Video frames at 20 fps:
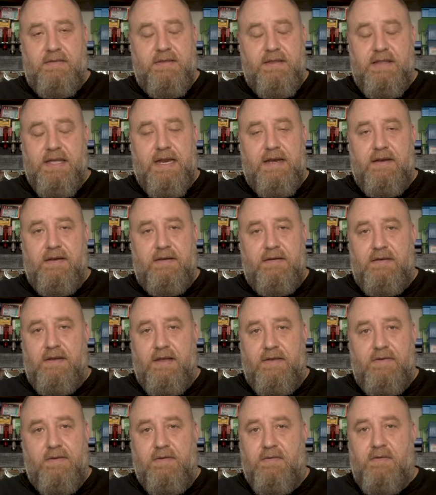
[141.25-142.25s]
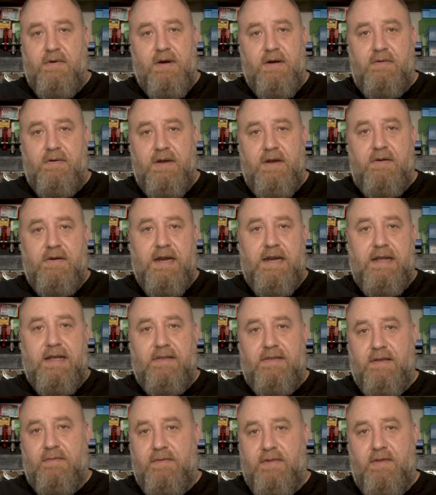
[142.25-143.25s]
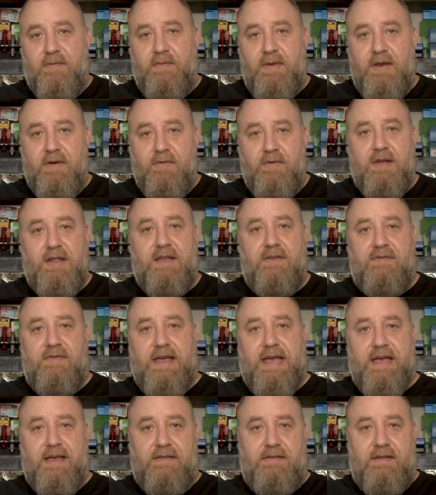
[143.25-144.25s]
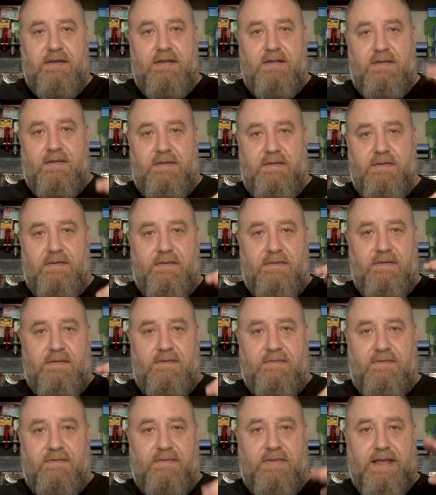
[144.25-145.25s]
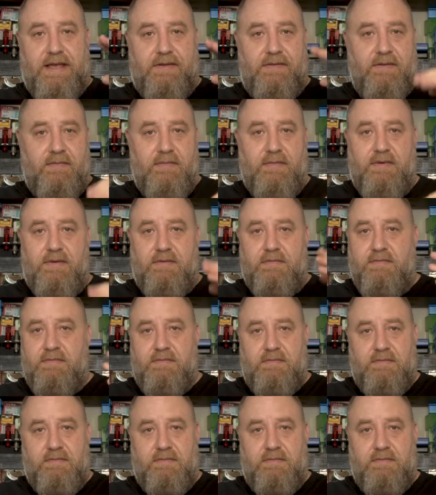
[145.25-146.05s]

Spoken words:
that doesn't work when you're trying to get something to spin really fast and it's flexible.